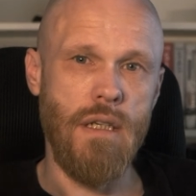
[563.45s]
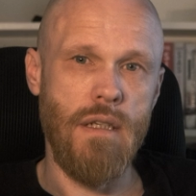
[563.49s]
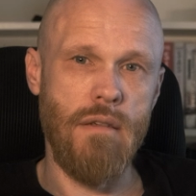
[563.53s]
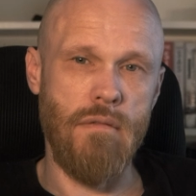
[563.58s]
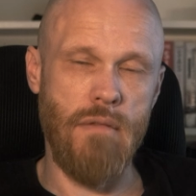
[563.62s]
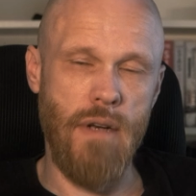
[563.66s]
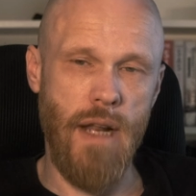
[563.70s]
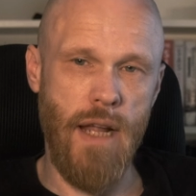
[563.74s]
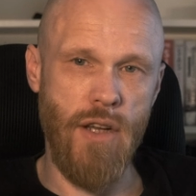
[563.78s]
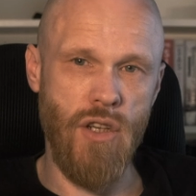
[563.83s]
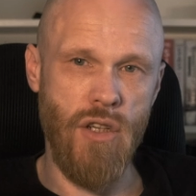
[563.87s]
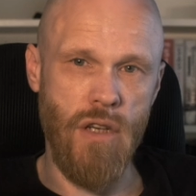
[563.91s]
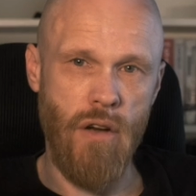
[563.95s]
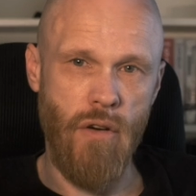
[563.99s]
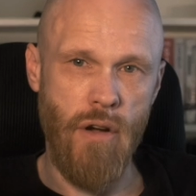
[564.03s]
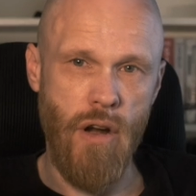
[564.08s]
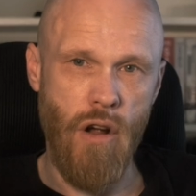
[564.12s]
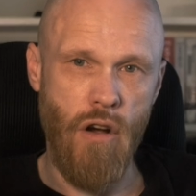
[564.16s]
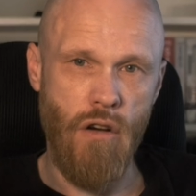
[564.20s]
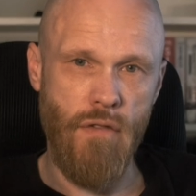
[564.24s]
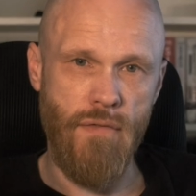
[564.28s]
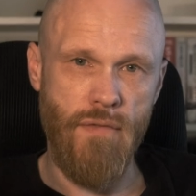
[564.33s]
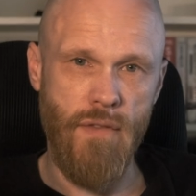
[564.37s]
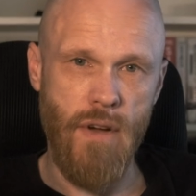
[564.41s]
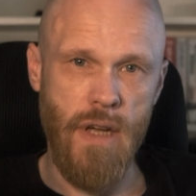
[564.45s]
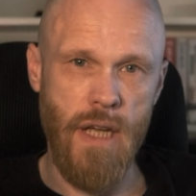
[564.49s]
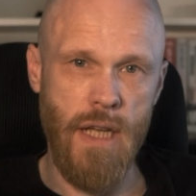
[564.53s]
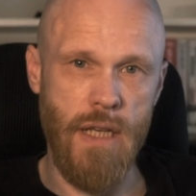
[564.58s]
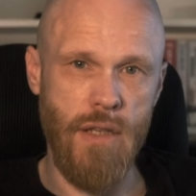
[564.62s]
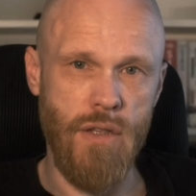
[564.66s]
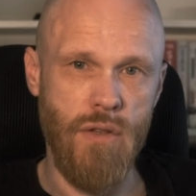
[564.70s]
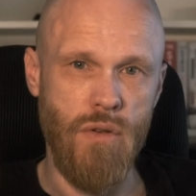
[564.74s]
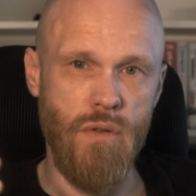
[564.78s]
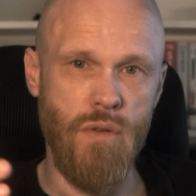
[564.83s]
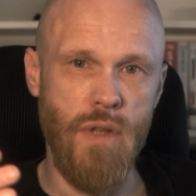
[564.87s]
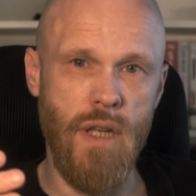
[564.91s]
legendary Offa
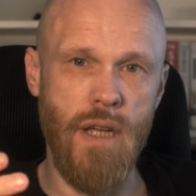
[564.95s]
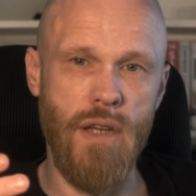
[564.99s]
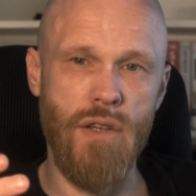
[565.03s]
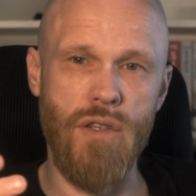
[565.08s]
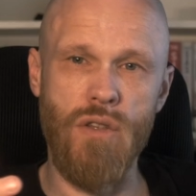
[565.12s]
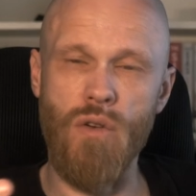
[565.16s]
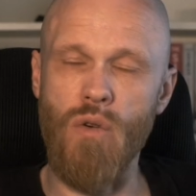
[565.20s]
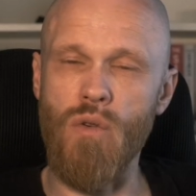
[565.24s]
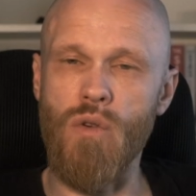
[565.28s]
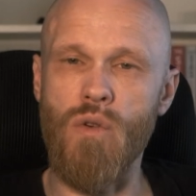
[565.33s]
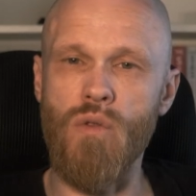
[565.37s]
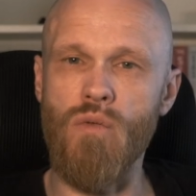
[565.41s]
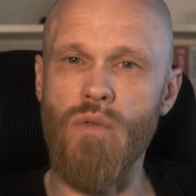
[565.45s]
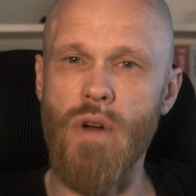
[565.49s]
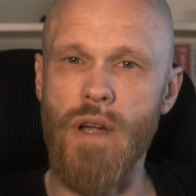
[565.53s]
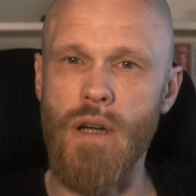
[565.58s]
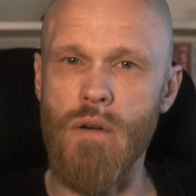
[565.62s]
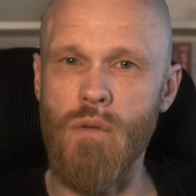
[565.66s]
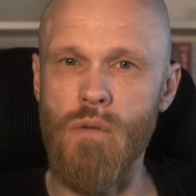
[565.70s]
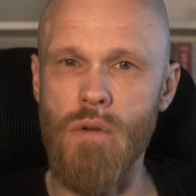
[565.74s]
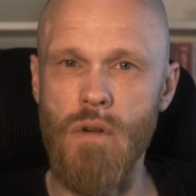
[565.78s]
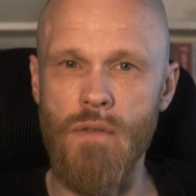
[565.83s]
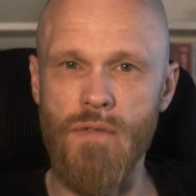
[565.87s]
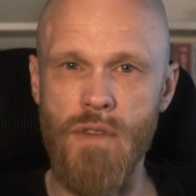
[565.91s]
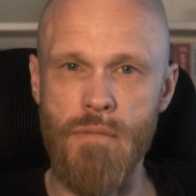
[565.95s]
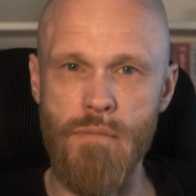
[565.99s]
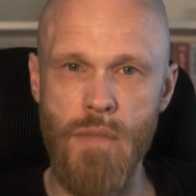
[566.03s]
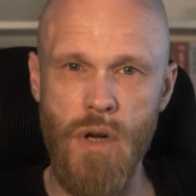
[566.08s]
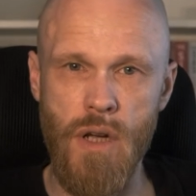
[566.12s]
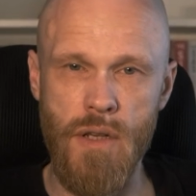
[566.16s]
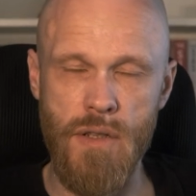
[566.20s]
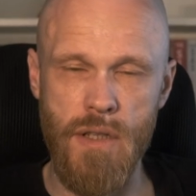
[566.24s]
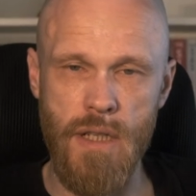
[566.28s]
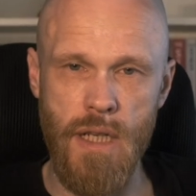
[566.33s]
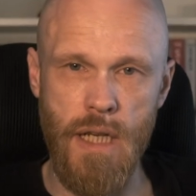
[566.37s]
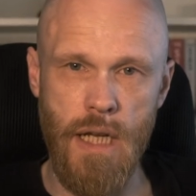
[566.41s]
into the historical record of the
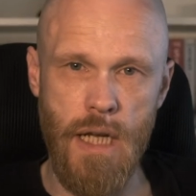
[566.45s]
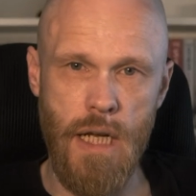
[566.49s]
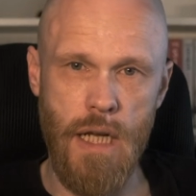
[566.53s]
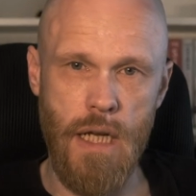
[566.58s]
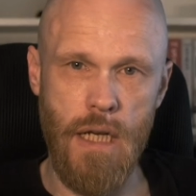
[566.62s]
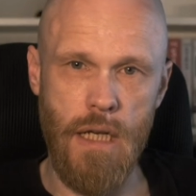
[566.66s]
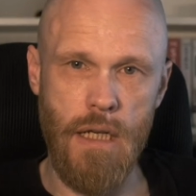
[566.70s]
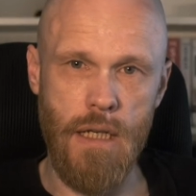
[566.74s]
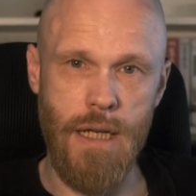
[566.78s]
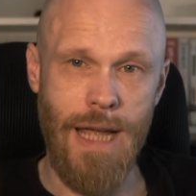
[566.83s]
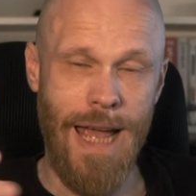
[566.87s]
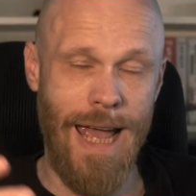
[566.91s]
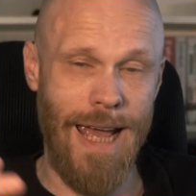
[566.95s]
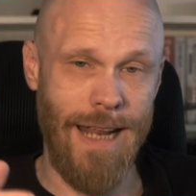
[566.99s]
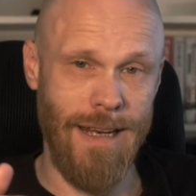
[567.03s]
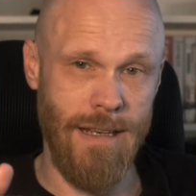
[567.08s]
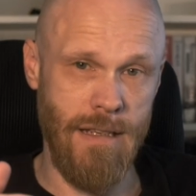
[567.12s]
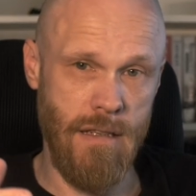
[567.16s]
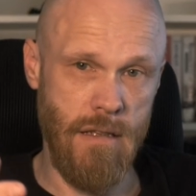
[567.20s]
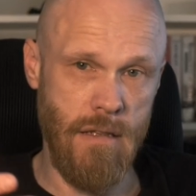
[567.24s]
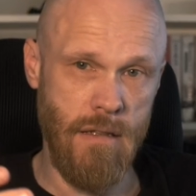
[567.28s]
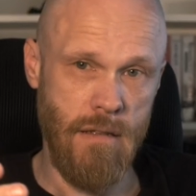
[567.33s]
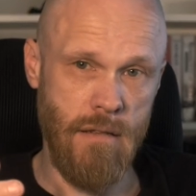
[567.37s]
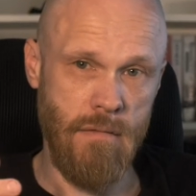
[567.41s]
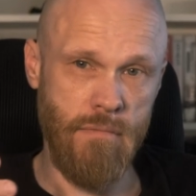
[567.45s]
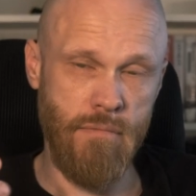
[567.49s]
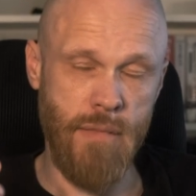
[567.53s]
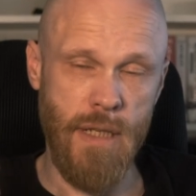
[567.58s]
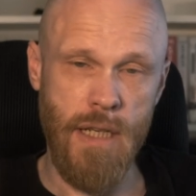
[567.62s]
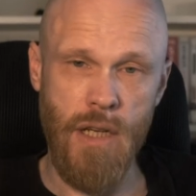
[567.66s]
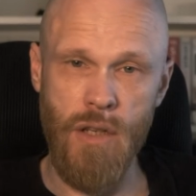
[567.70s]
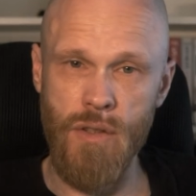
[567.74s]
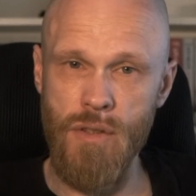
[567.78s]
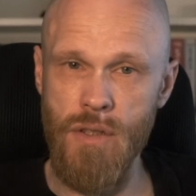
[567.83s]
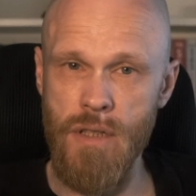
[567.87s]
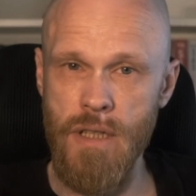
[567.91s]
Mercian king, and
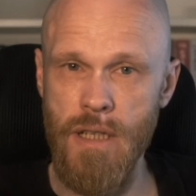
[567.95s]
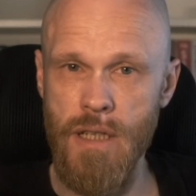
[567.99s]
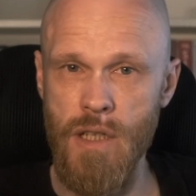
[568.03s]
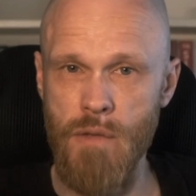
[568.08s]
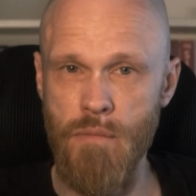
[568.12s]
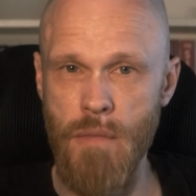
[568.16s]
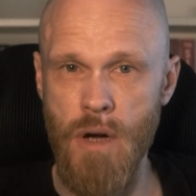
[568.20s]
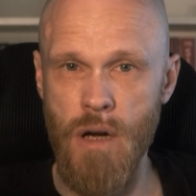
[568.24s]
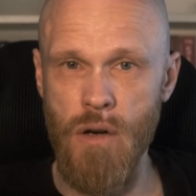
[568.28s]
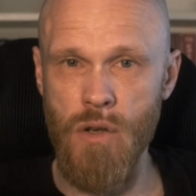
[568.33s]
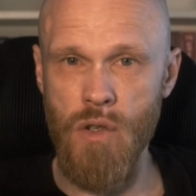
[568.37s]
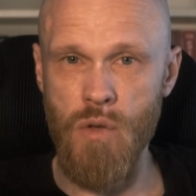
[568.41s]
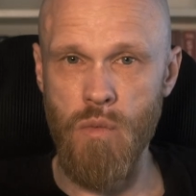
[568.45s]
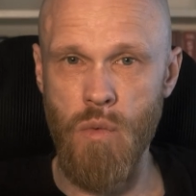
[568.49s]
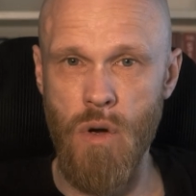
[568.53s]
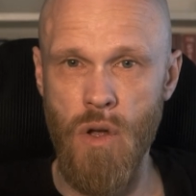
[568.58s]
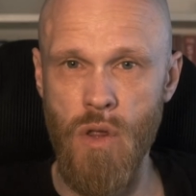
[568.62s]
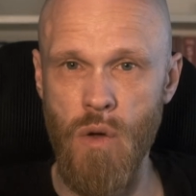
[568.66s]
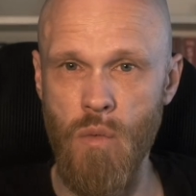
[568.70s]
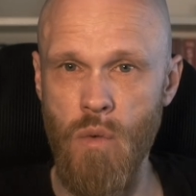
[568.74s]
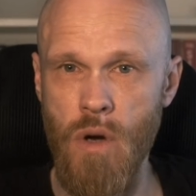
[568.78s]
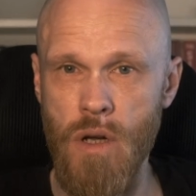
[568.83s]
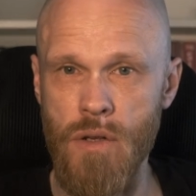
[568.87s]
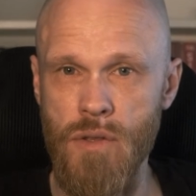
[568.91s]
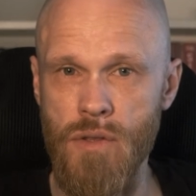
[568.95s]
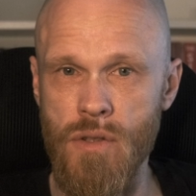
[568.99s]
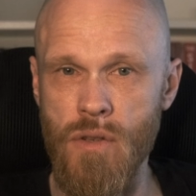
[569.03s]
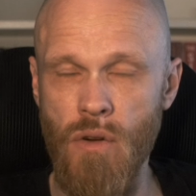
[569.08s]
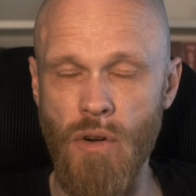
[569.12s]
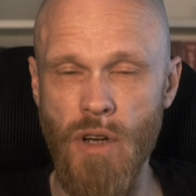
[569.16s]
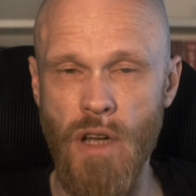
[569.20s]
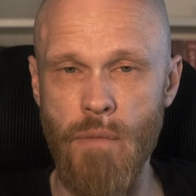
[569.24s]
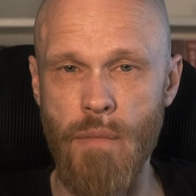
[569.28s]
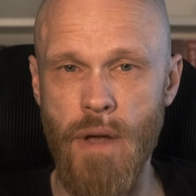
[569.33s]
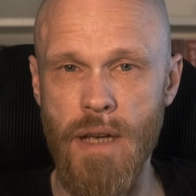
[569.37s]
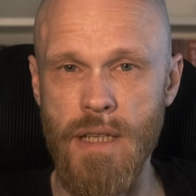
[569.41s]
because these monks were the ones
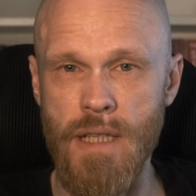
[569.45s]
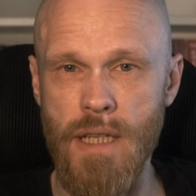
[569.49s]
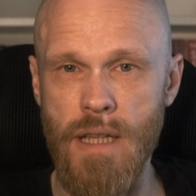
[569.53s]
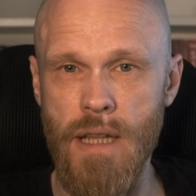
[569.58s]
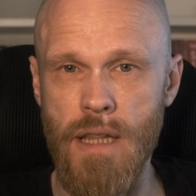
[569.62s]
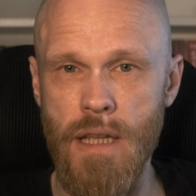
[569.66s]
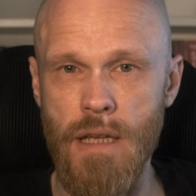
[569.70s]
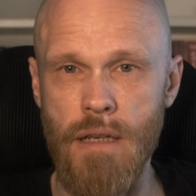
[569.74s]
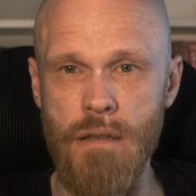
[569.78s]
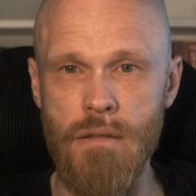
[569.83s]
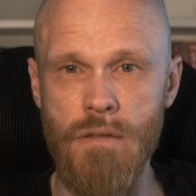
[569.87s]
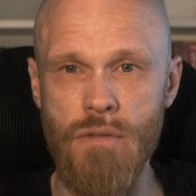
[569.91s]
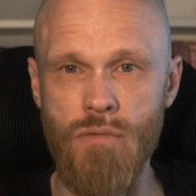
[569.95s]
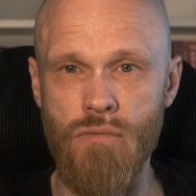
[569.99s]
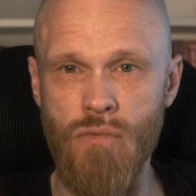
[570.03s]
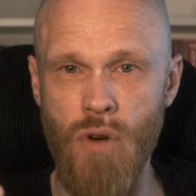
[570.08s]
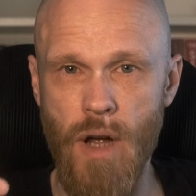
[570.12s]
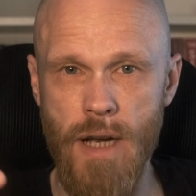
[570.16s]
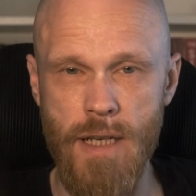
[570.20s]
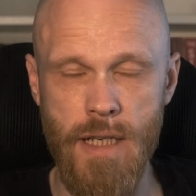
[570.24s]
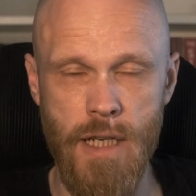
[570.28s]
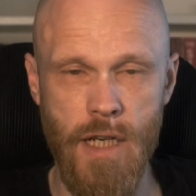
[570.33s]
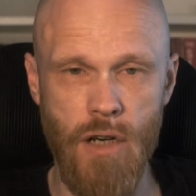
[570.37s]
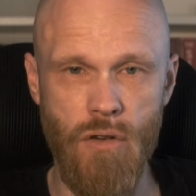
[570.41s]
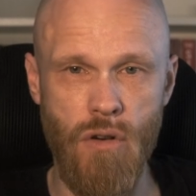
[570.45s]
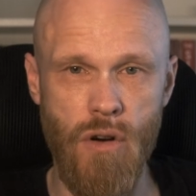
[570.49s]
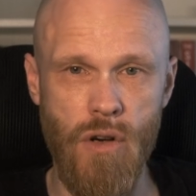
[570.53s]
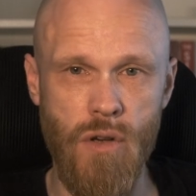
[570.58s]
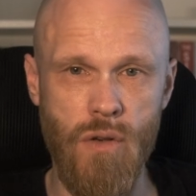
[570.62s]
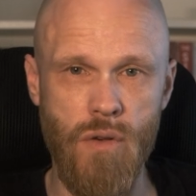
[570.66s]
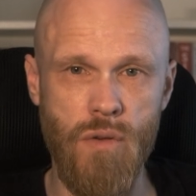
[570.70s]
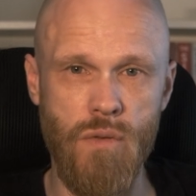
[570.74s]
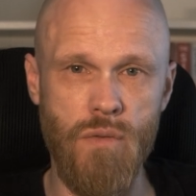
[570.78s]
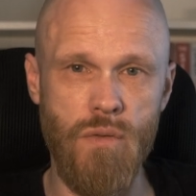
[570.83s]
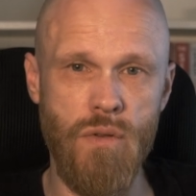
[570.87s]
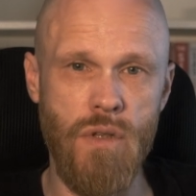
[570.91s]
documenting things, writing
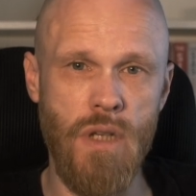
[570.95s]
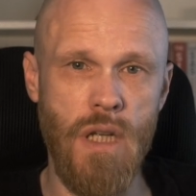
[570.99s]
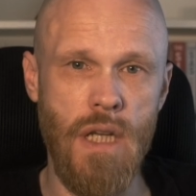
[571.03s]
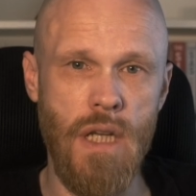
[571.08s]
chronicles,